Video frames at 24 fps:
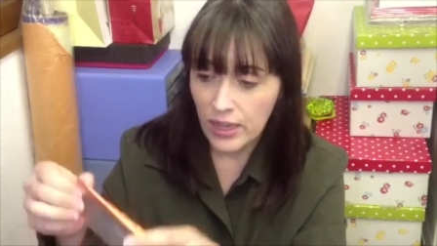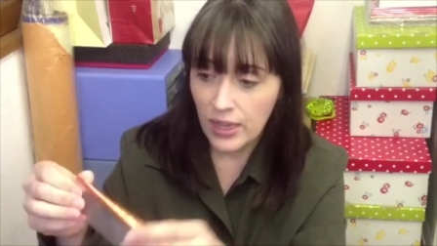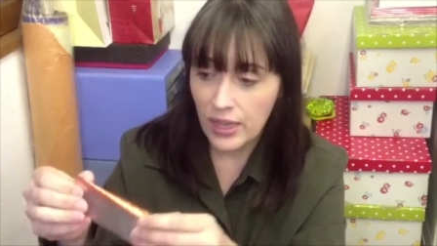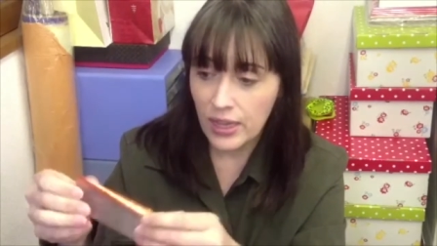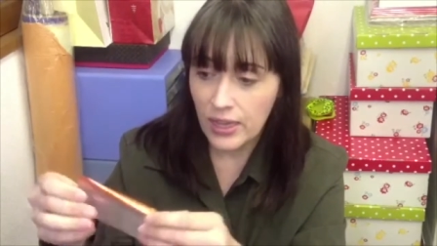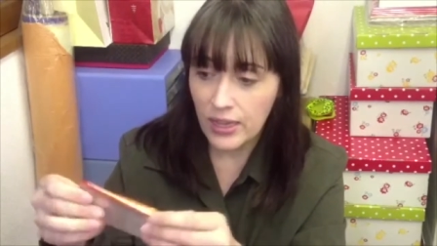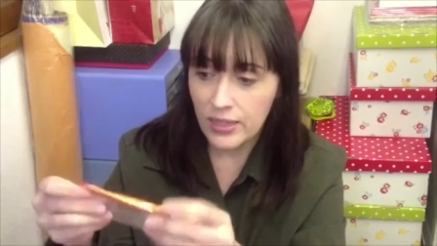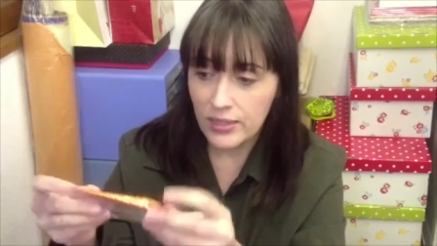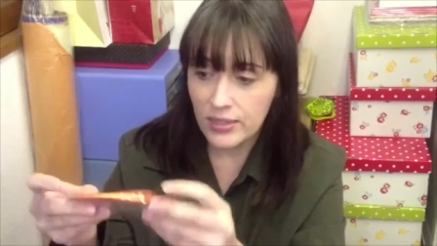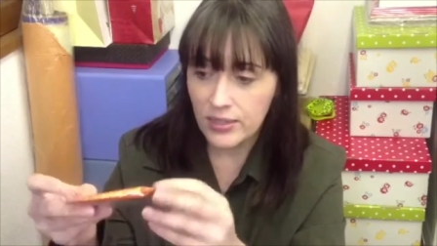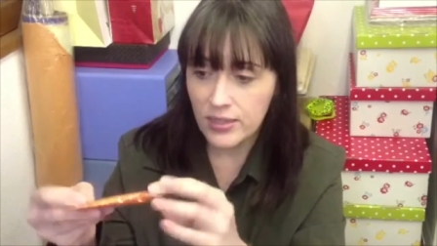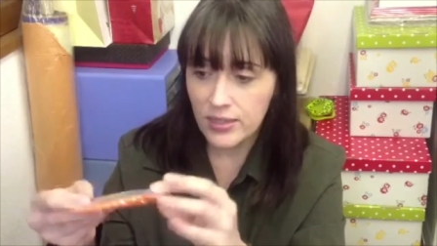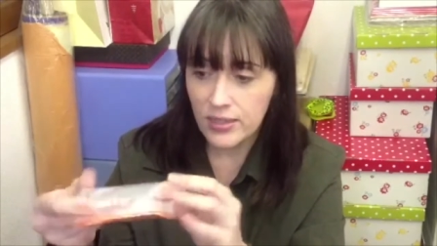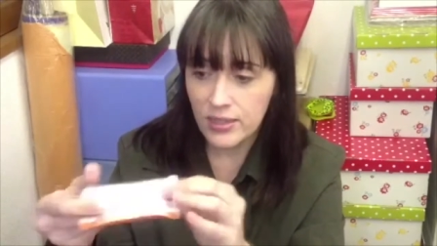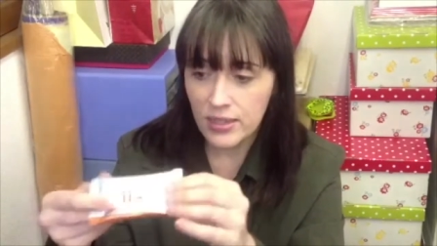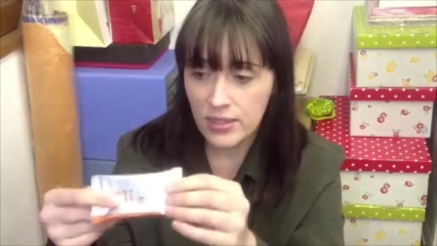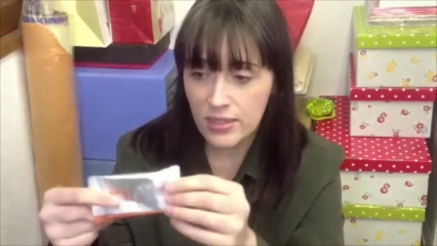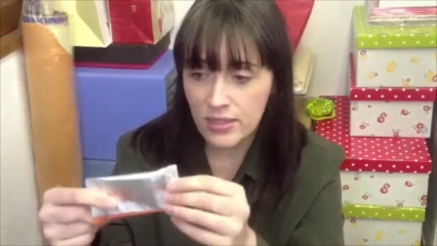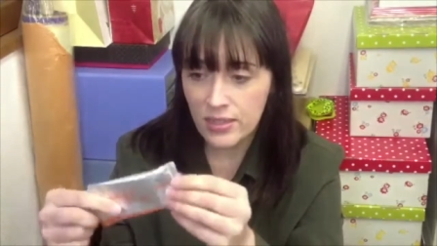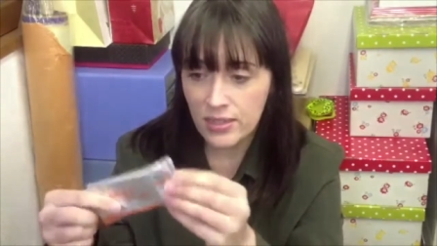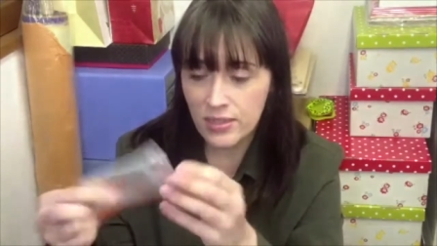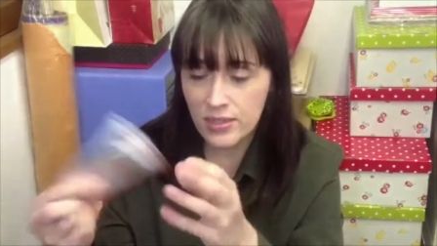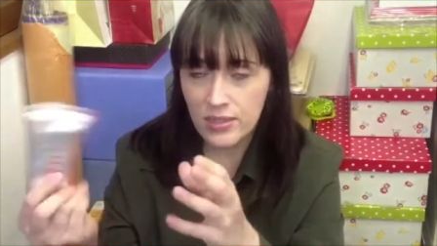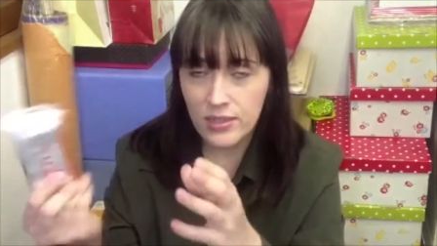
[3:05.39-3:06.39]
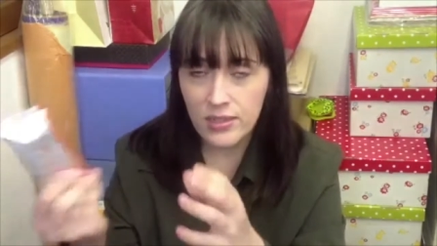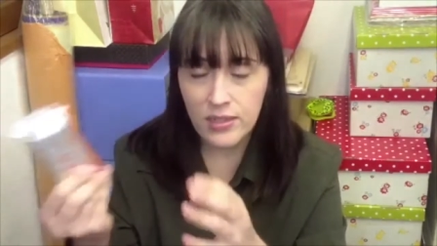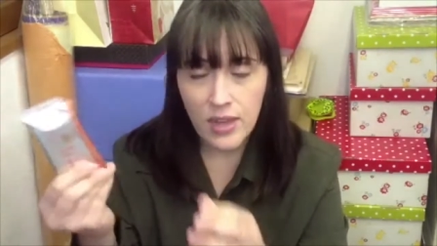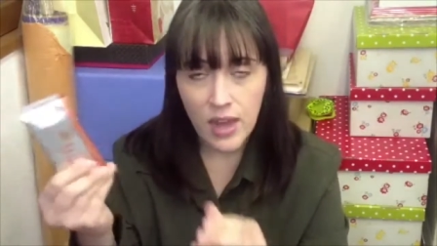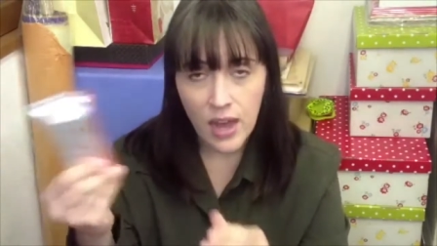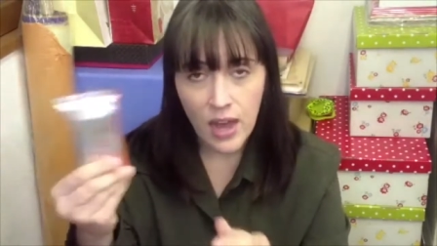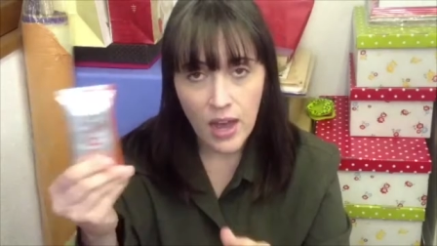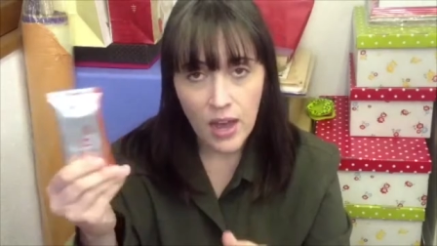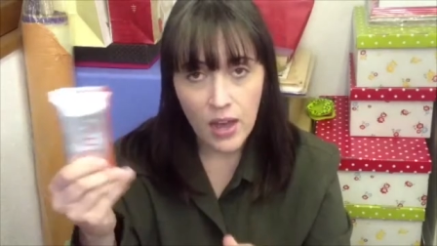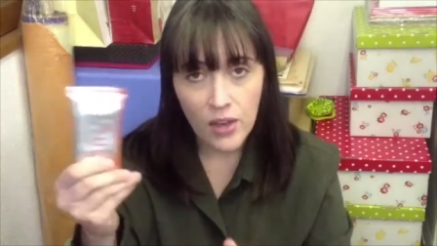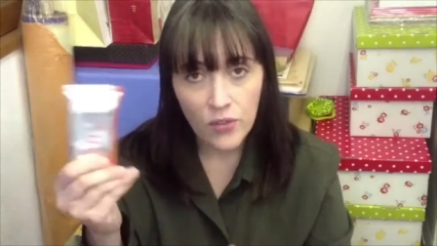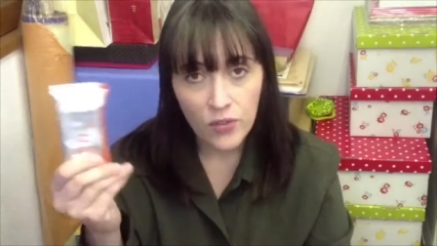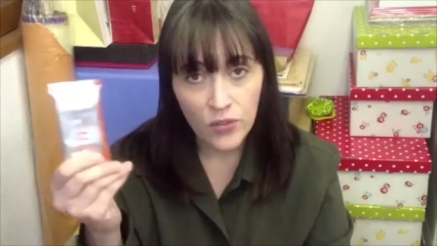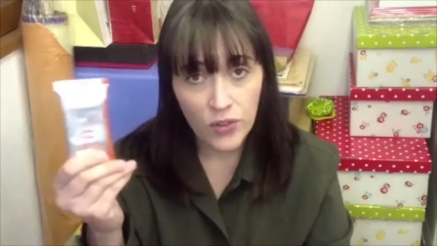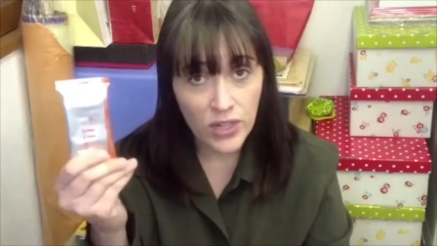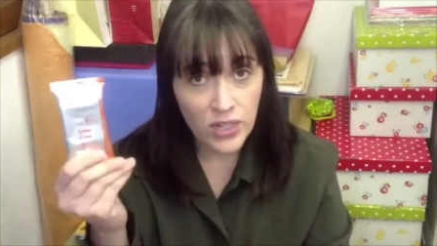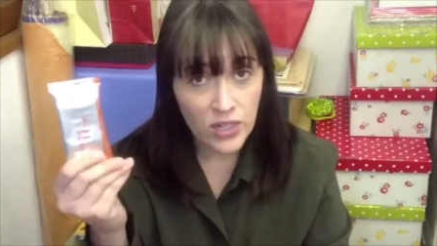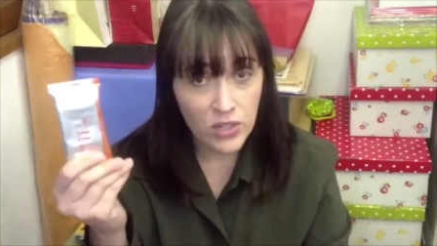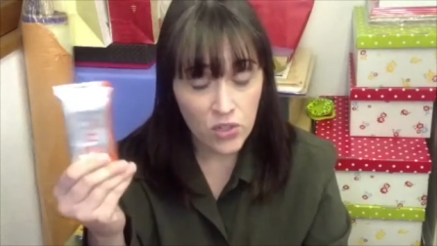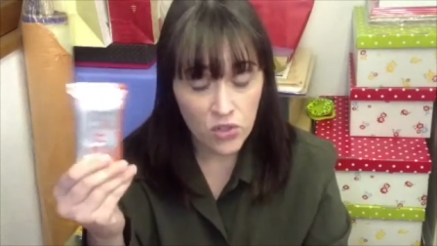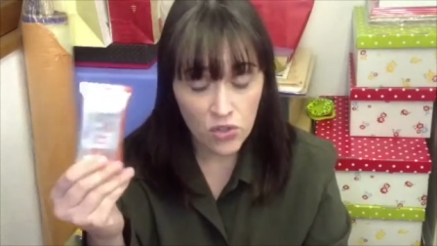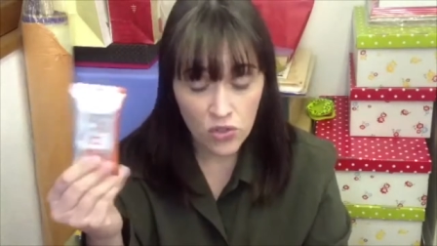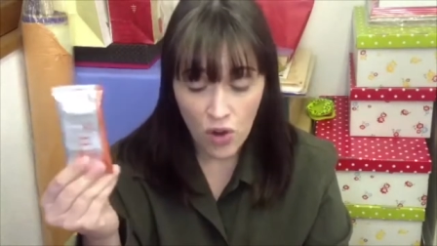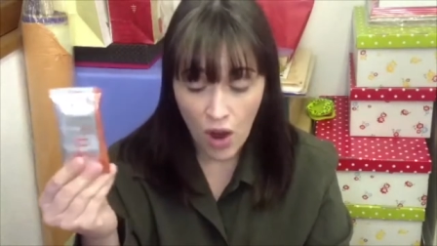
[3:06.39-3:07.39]
is this
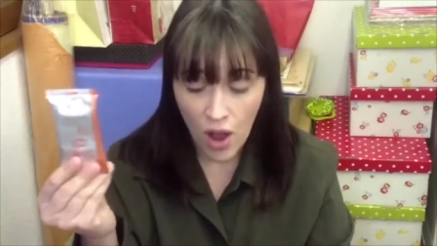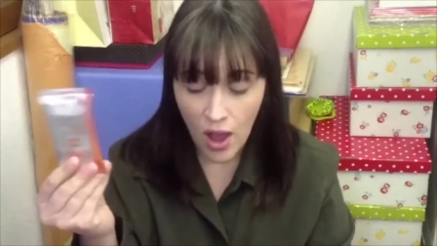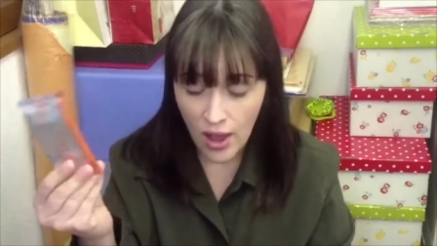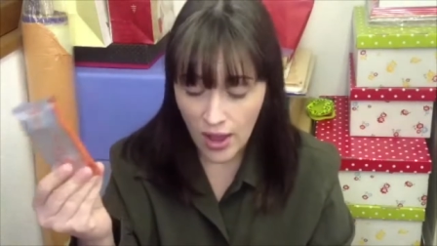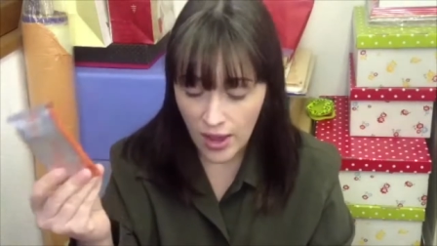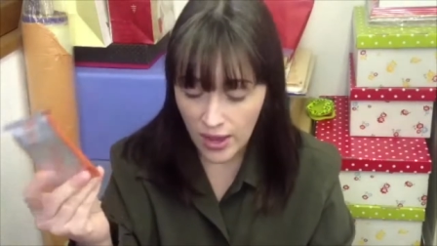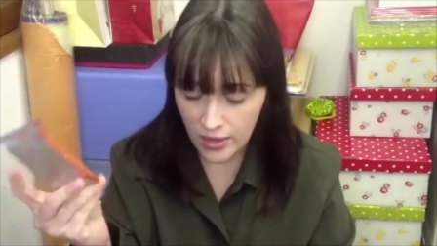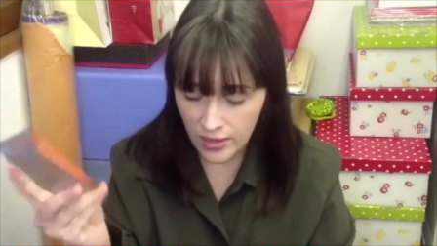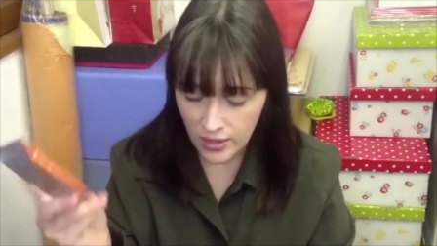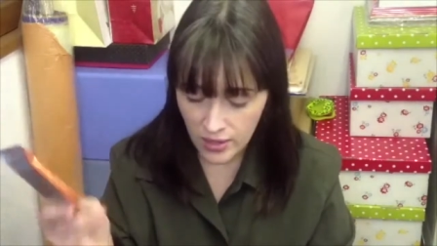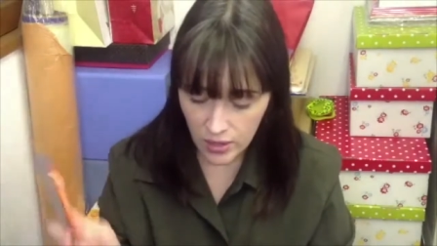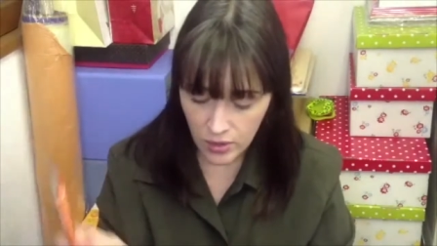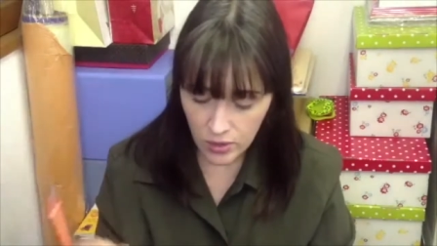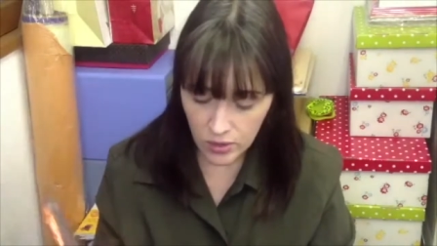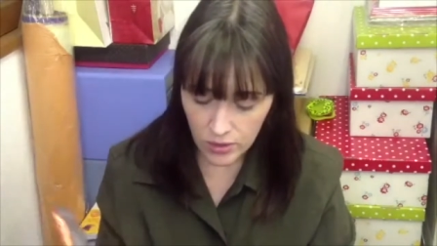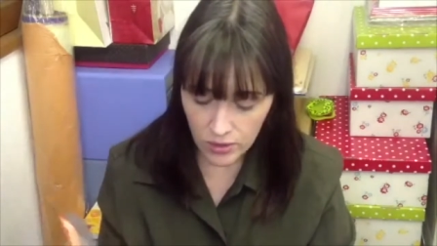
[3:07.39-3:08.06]
freeze-dried